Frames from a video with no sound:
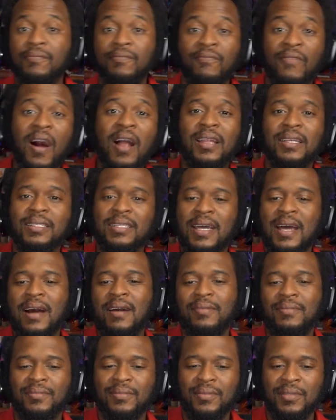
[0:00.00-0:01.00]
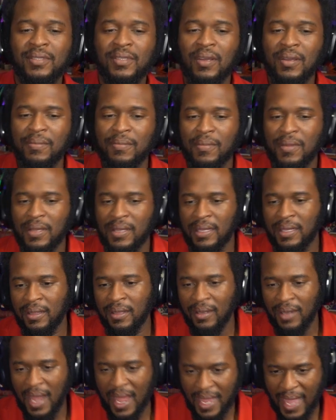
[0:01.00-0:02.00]
volatile. So it
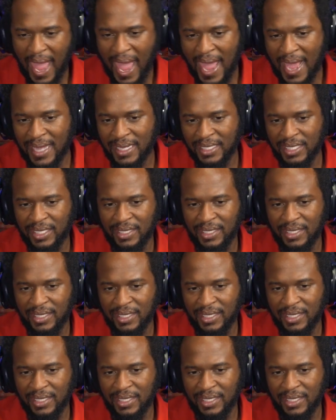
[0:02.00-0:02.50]
looked like ash.